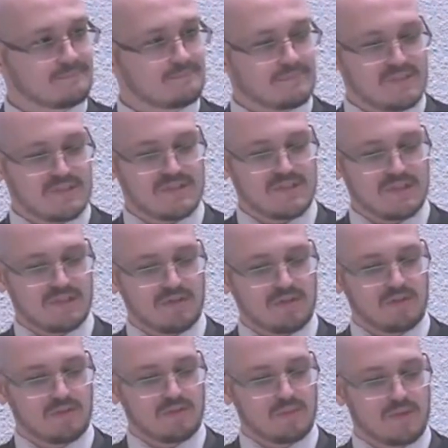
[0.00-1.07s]
but
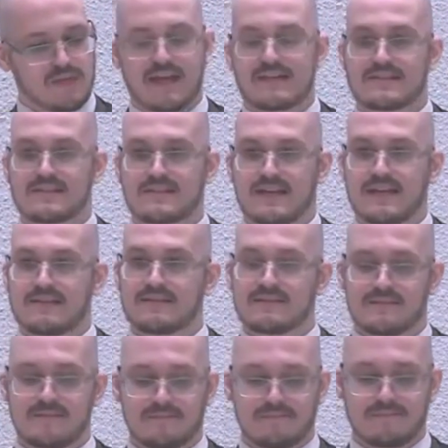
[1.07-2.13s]
still we hesitate.